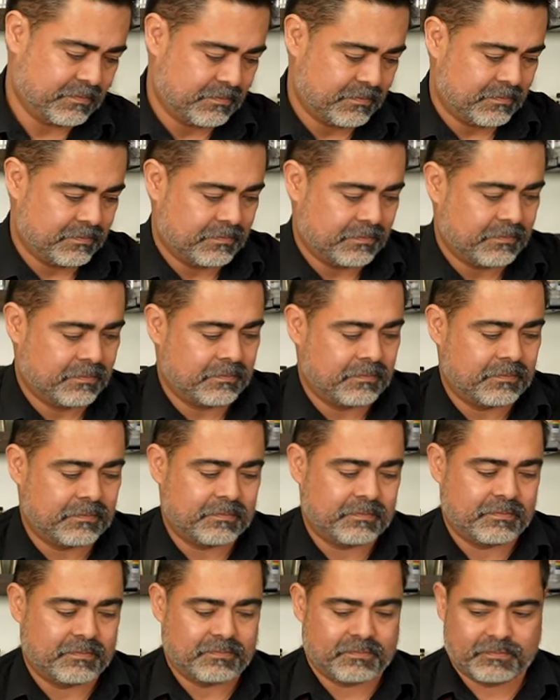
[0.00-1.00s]

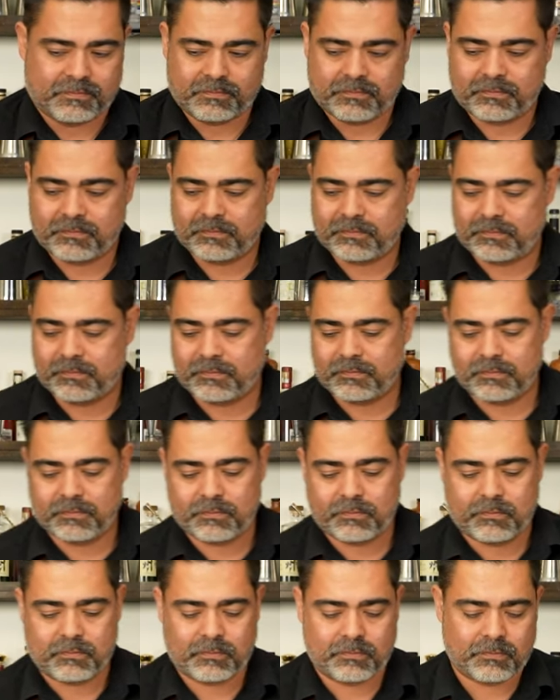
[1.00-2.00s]

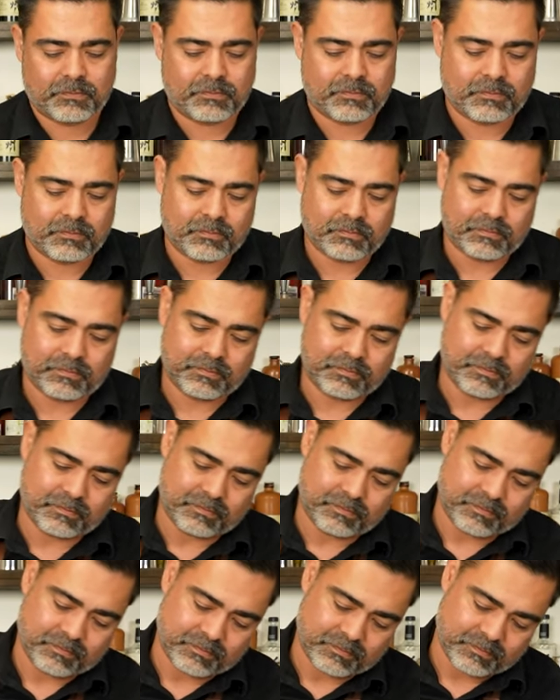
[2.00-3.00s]

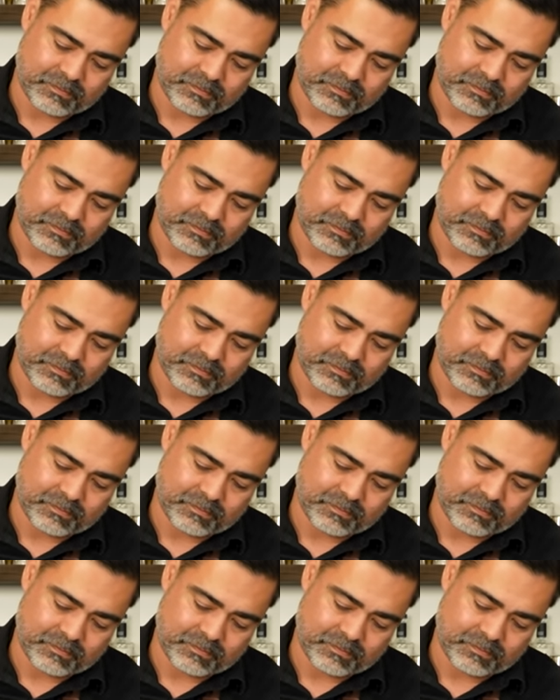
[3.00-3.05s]
No one is speaking in this clip.